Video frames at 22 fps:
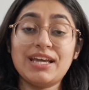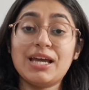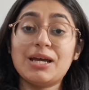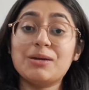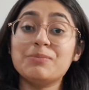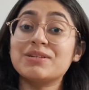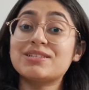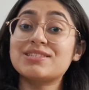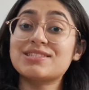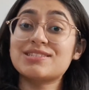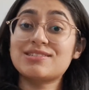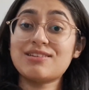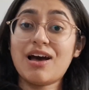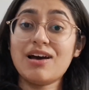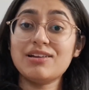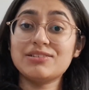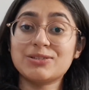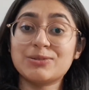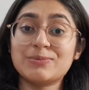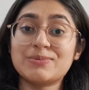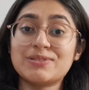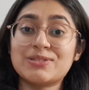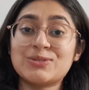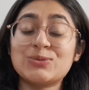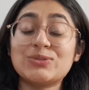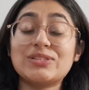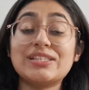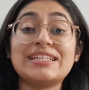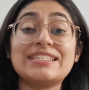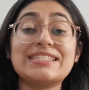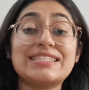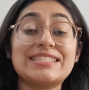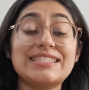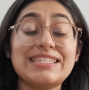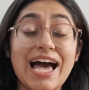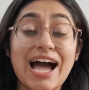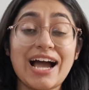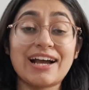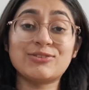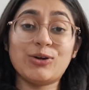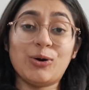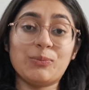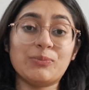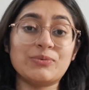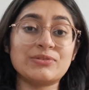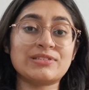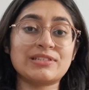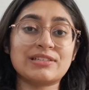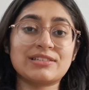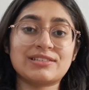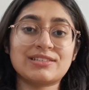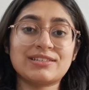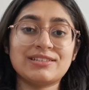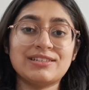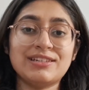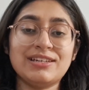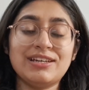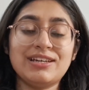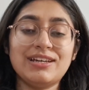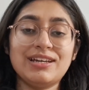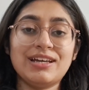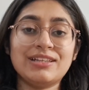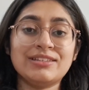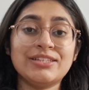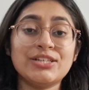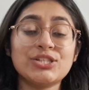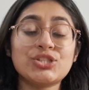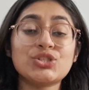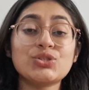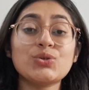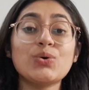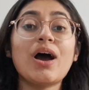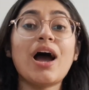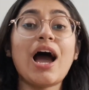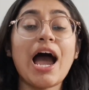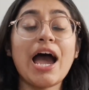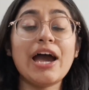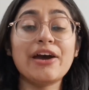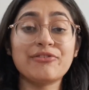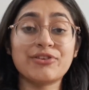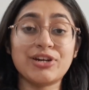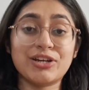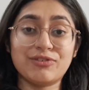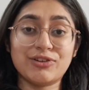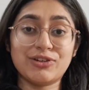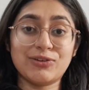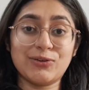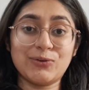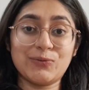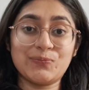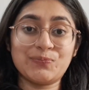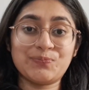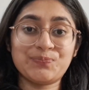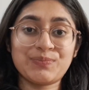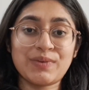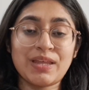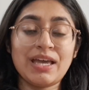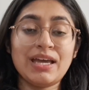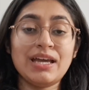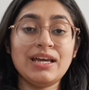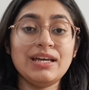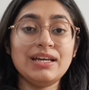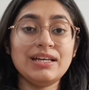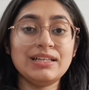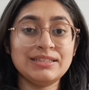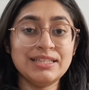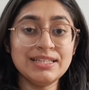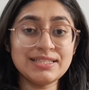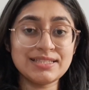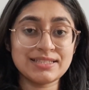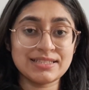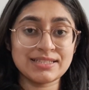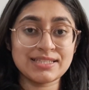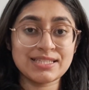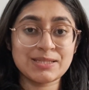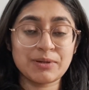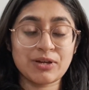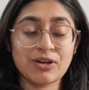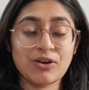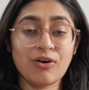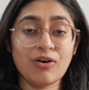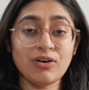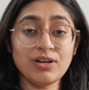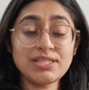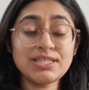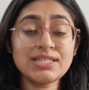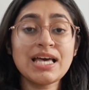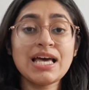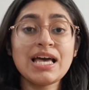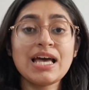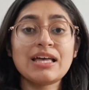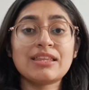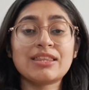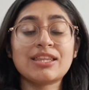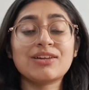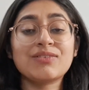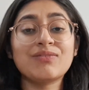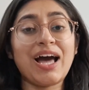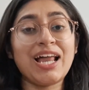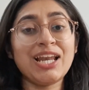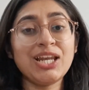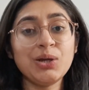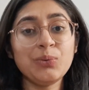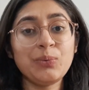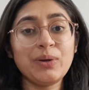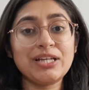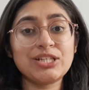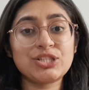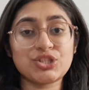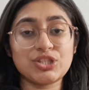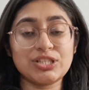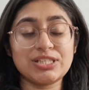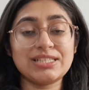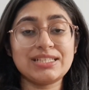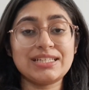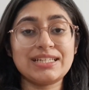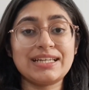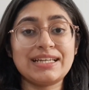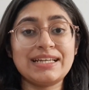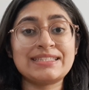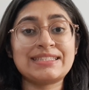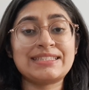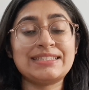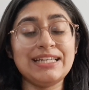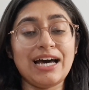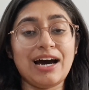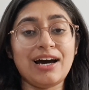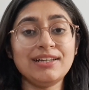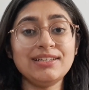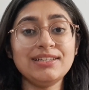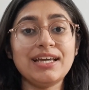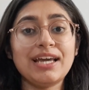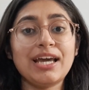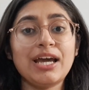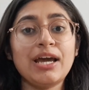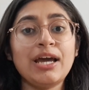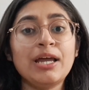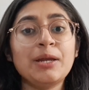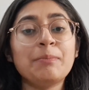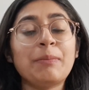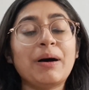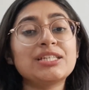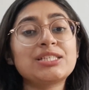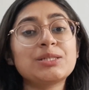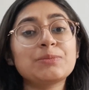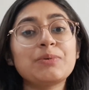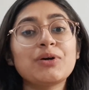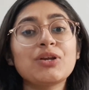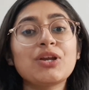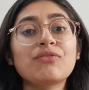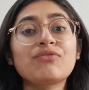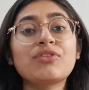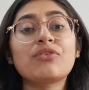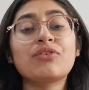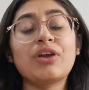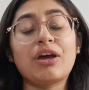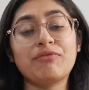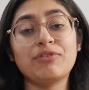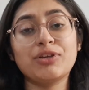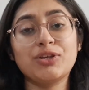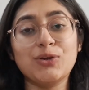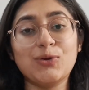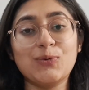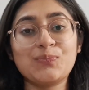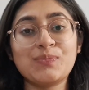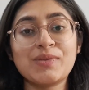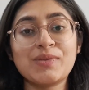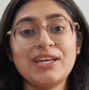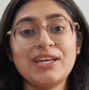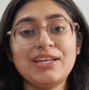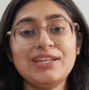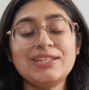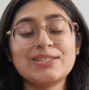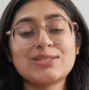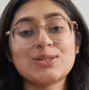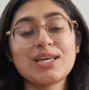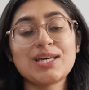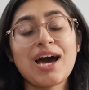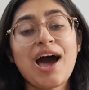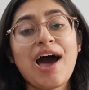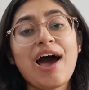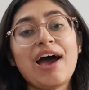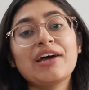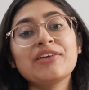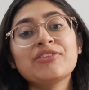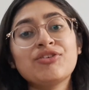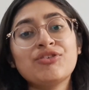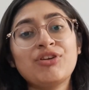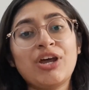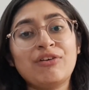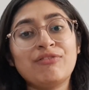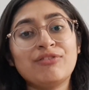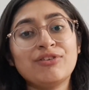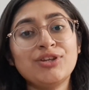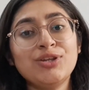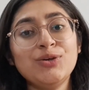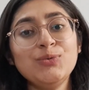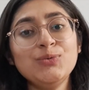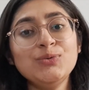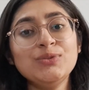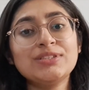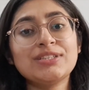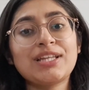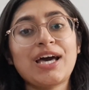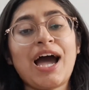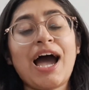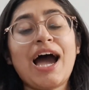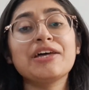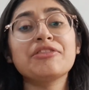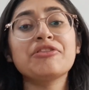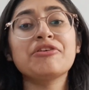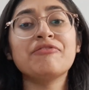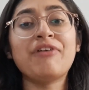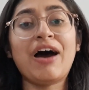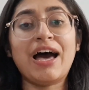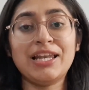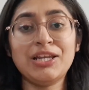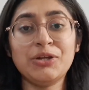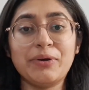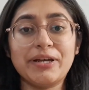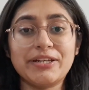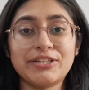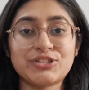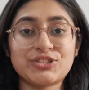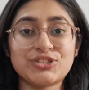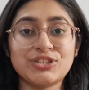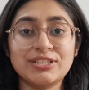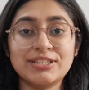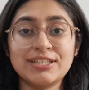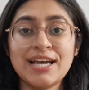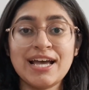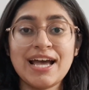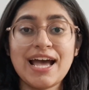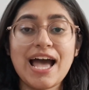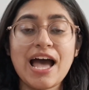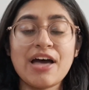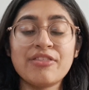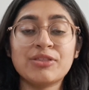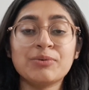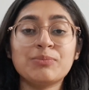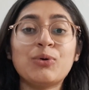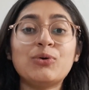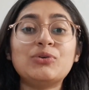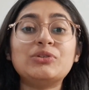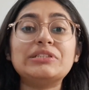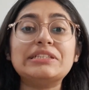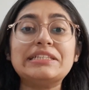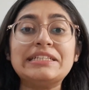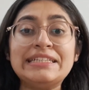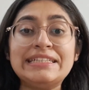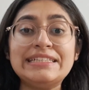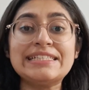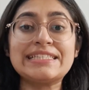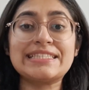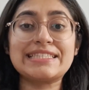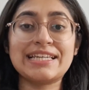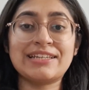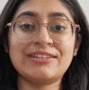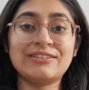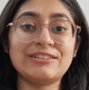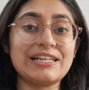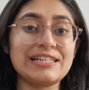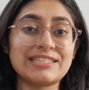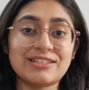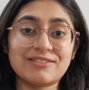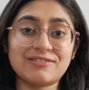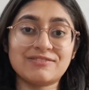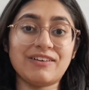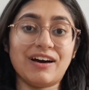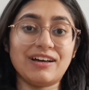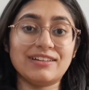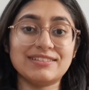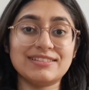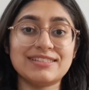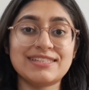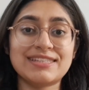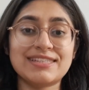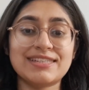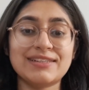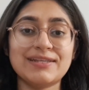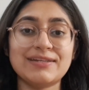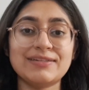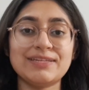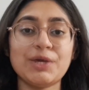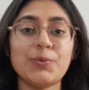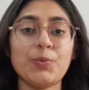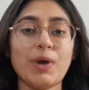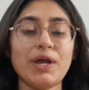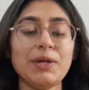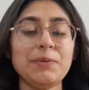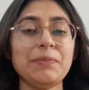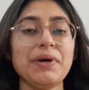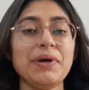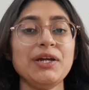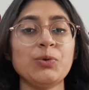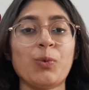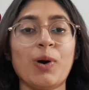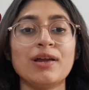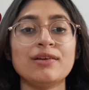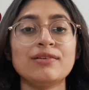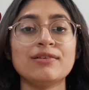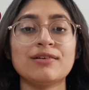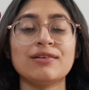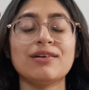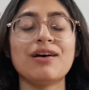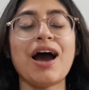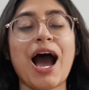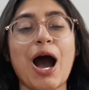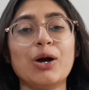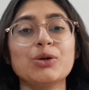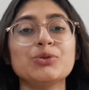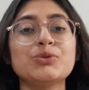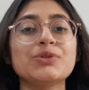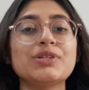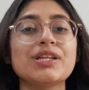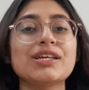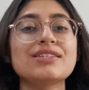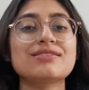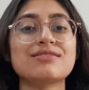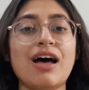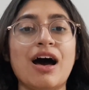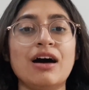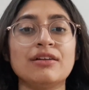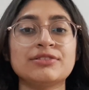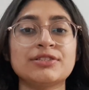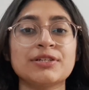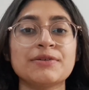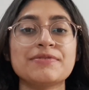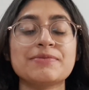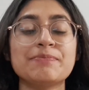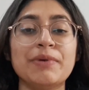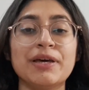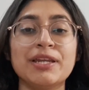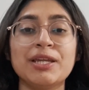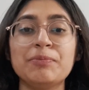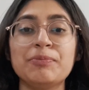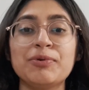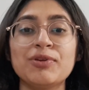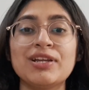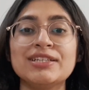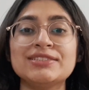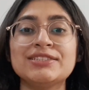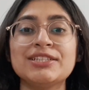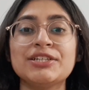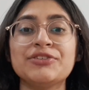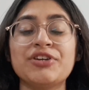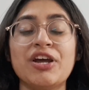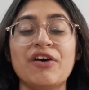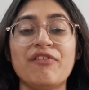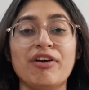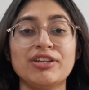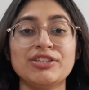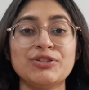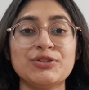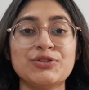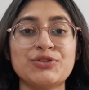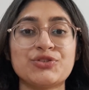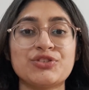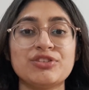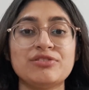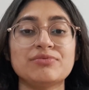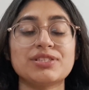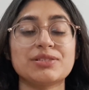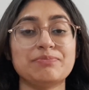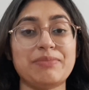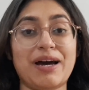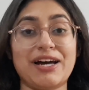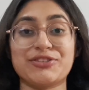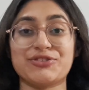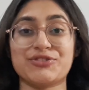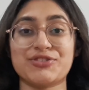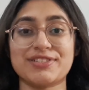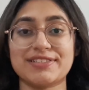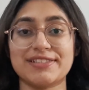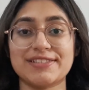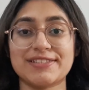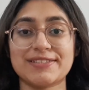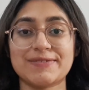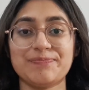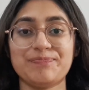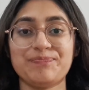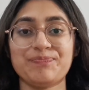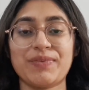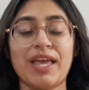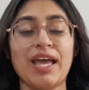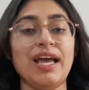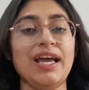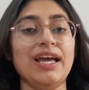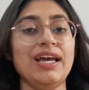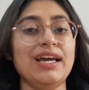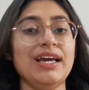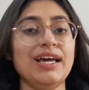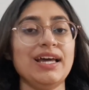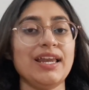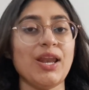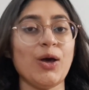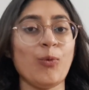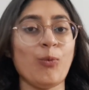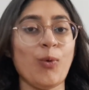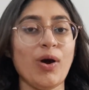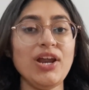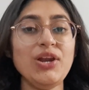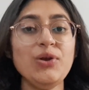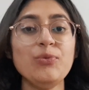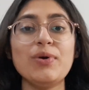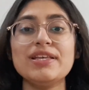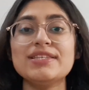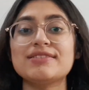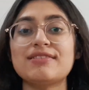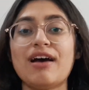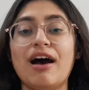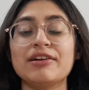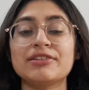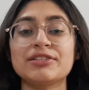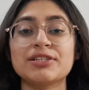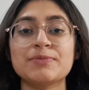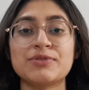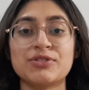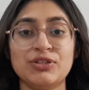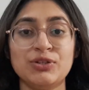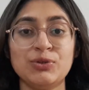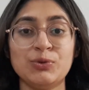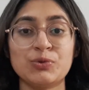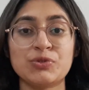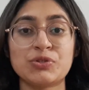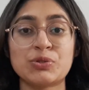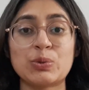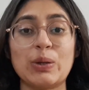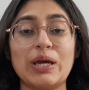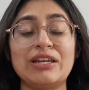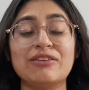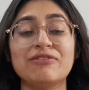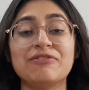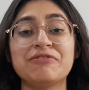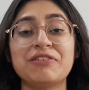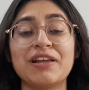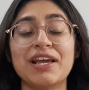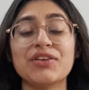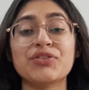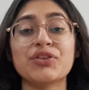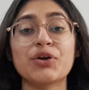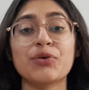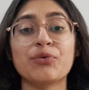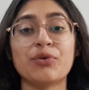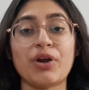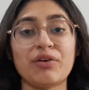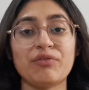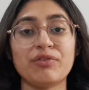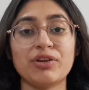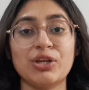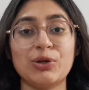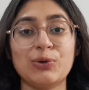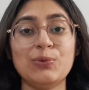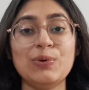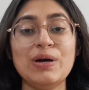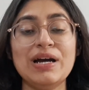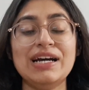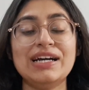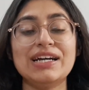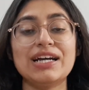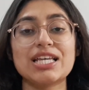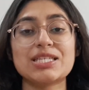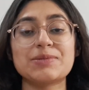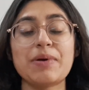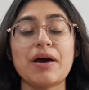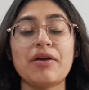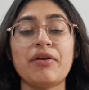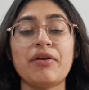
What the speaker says: But startups do the exact opposite. They show higher revenue. This is because their valuation is done in multiple of their revenue. So the higher the revenue, the higher the valuation, and the more ease in raising funds. Now one might wonder, how do these startups manipulate their revenue streams and matrices? Now one way startups use to inflate their revenue is by